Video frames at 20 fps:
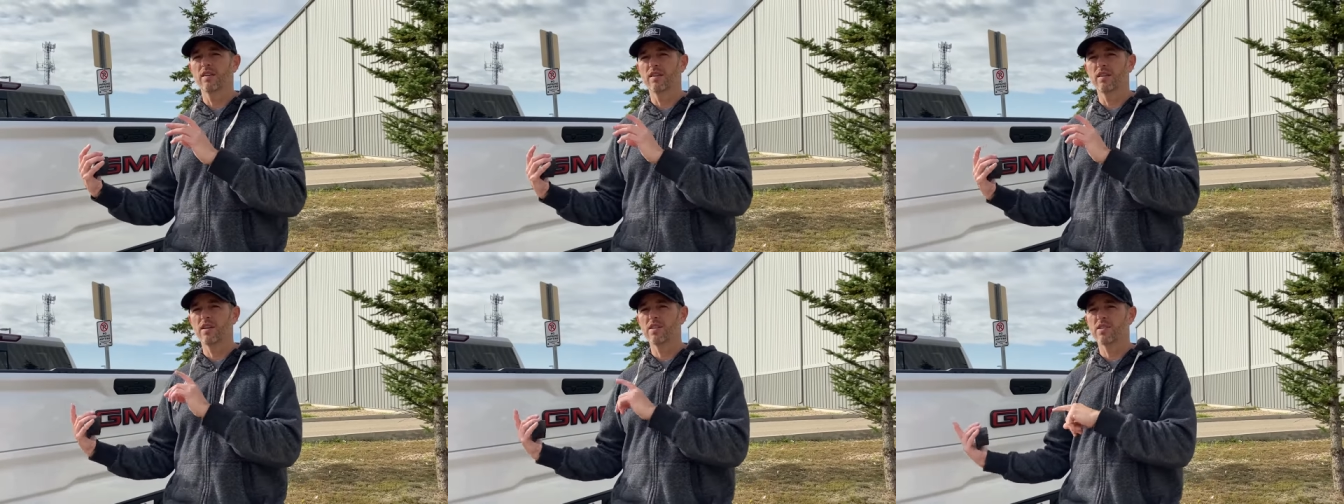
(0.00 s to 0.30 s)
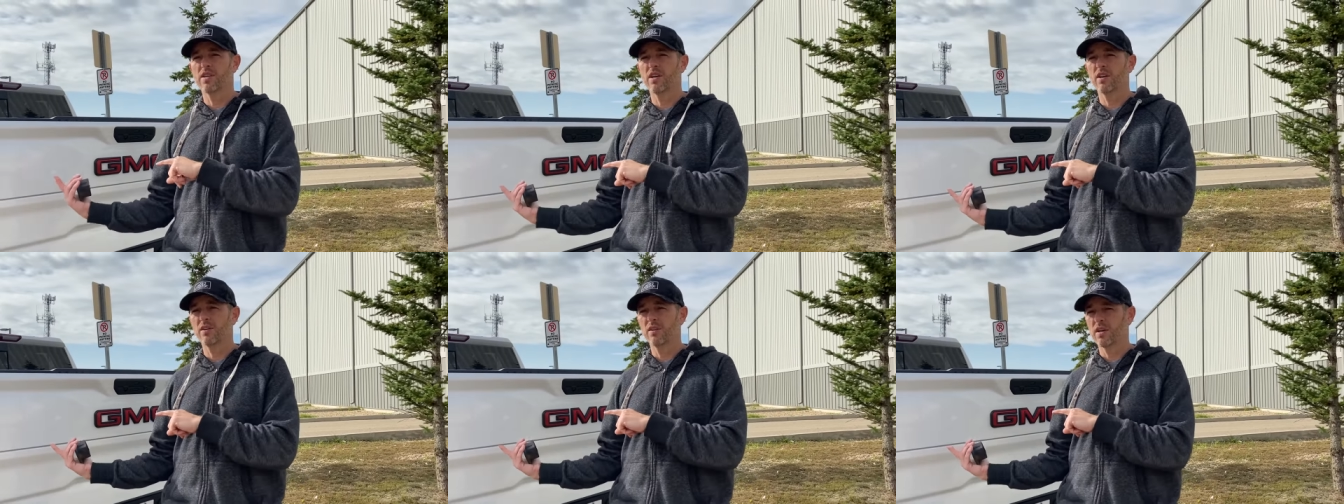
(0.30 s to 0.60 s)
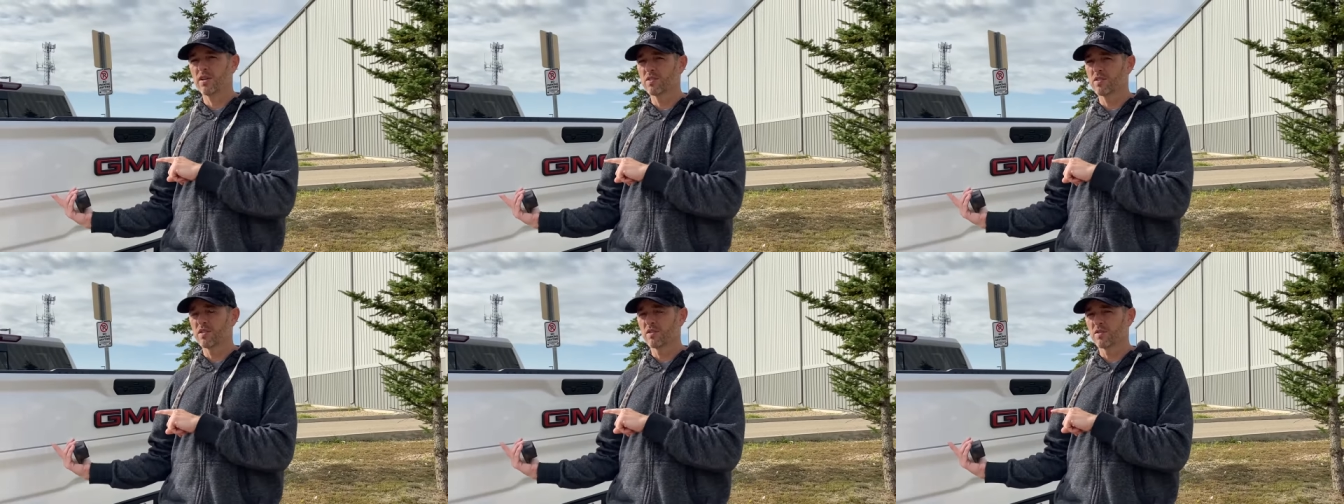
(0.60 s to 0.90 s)
This here
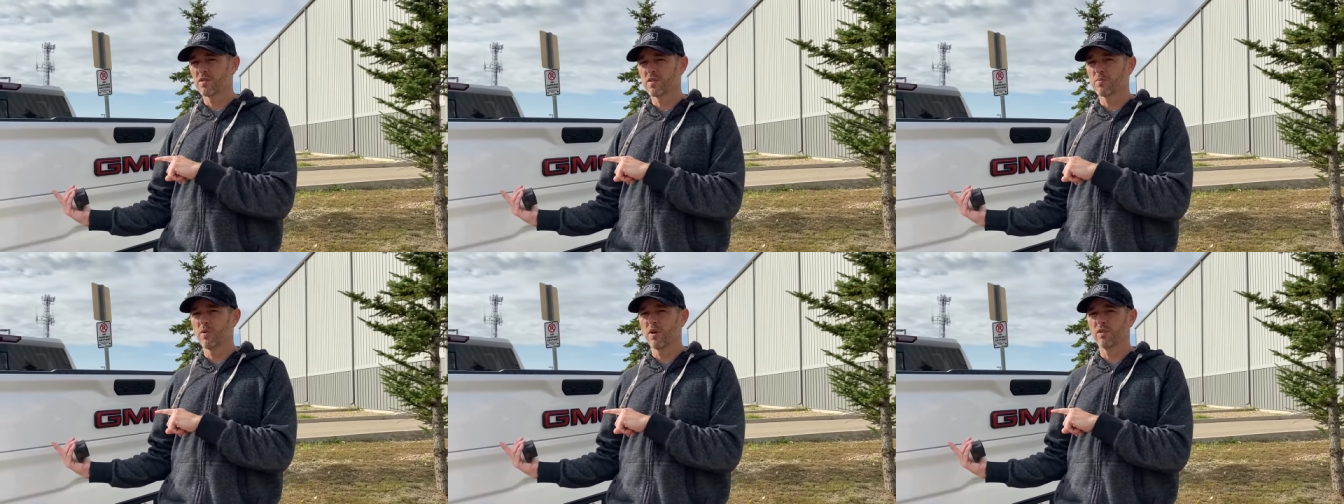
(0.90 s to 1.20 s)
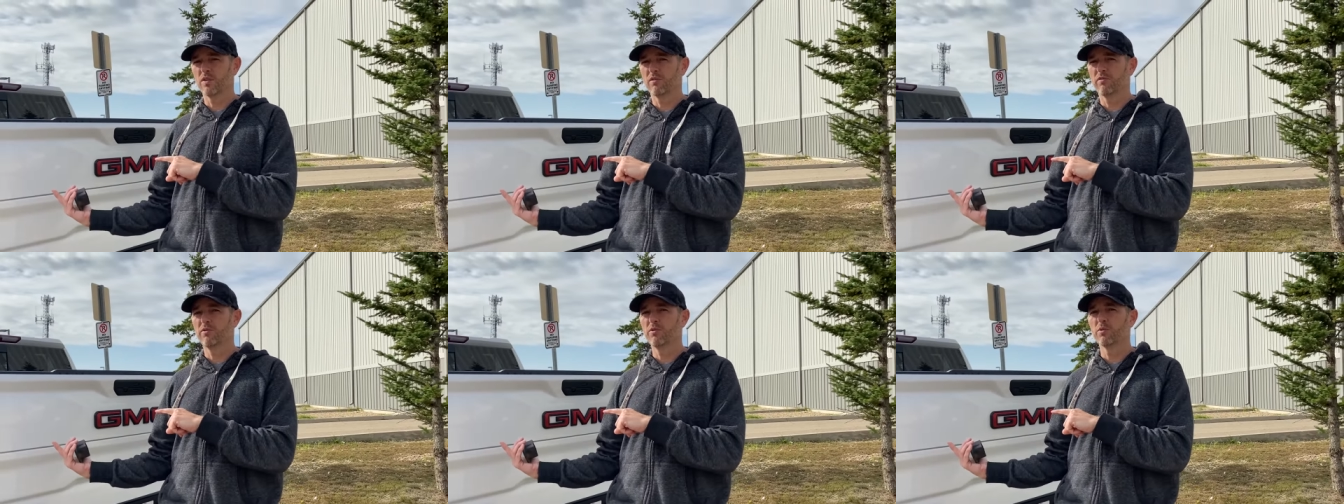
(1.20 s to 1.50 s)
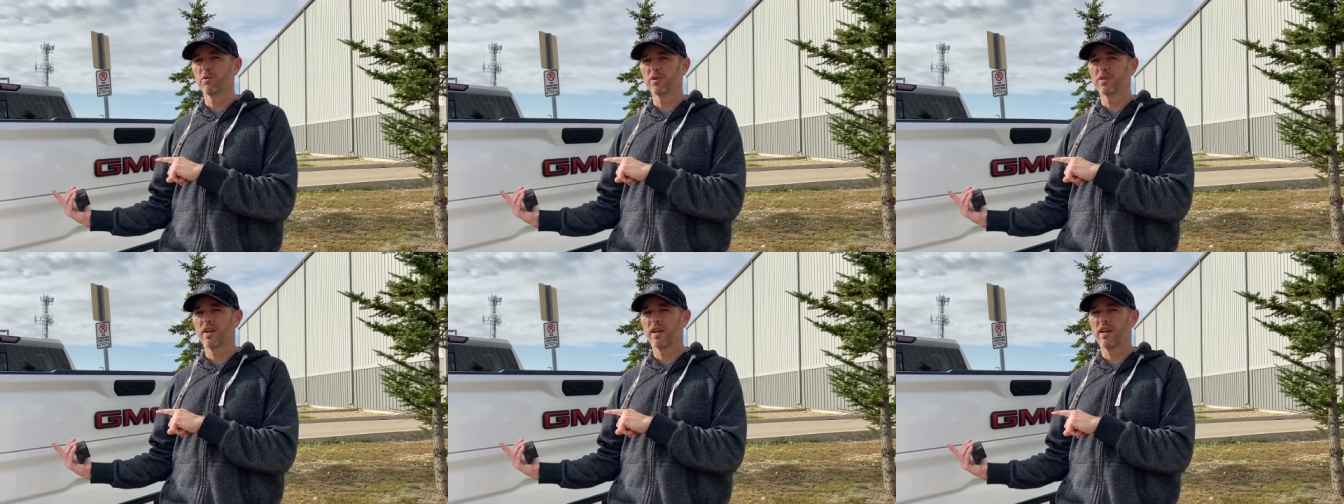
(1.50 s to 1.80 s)
has a little smaller
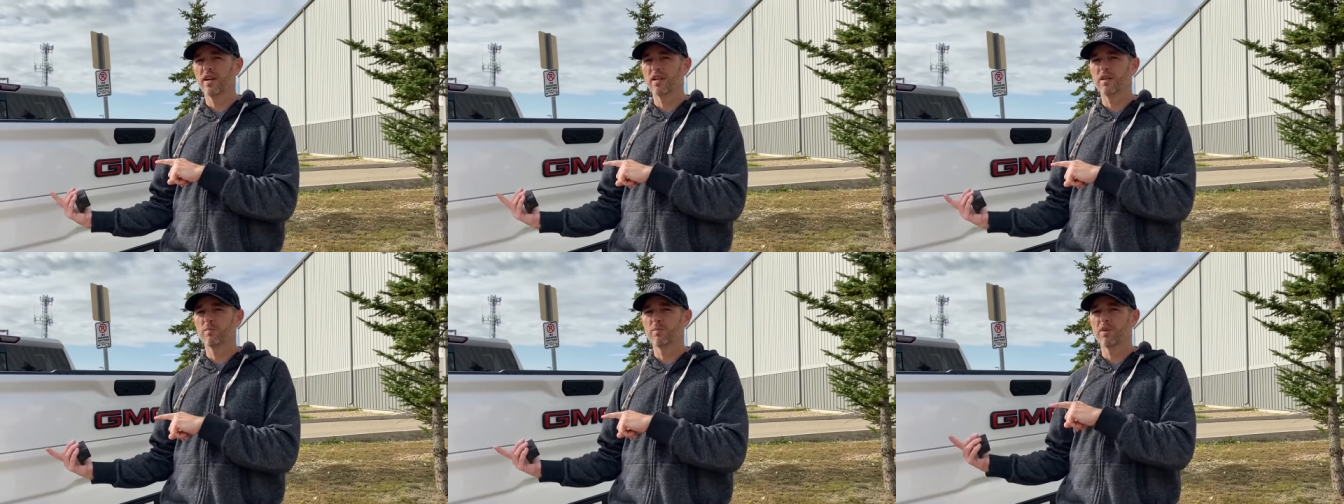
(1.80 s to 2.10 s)
fuel tank,